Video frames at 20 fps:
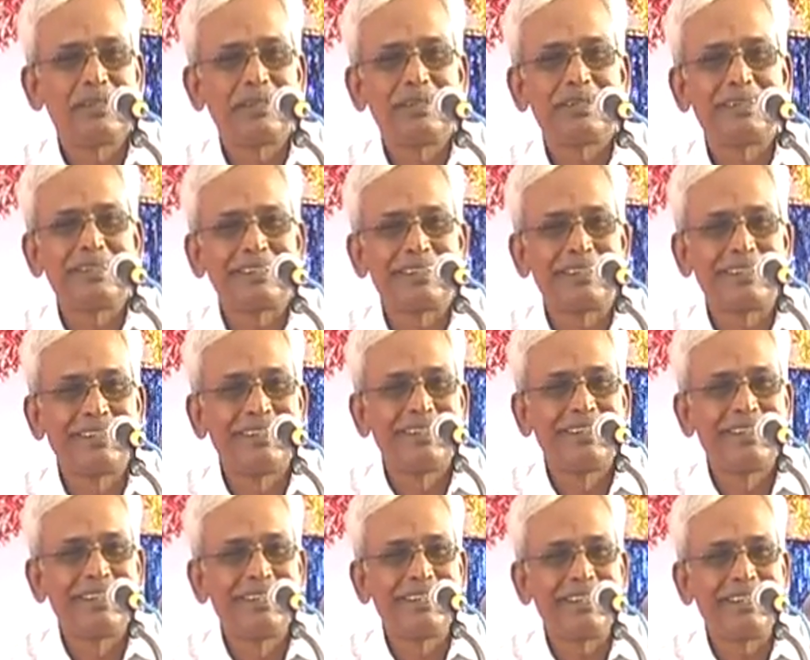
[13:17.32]
I think
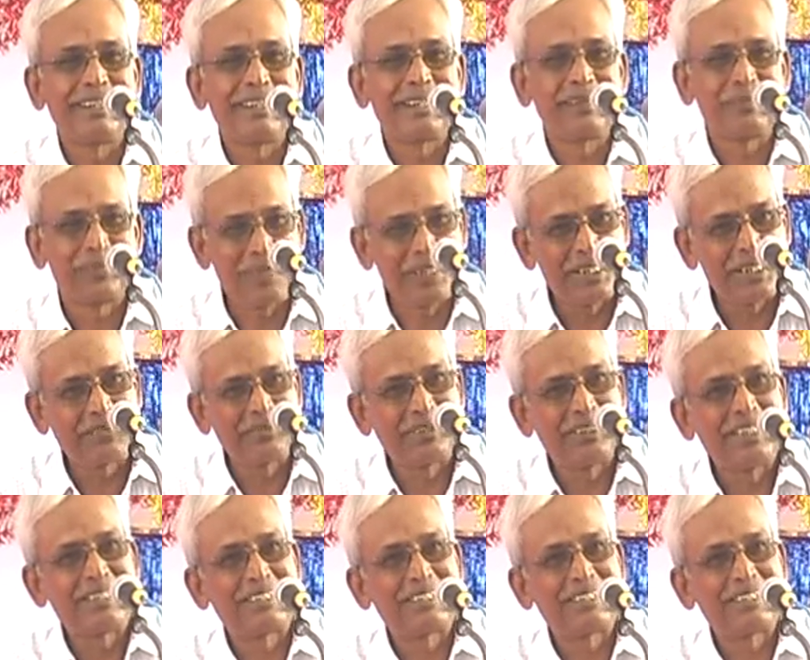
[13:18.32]
I can finish with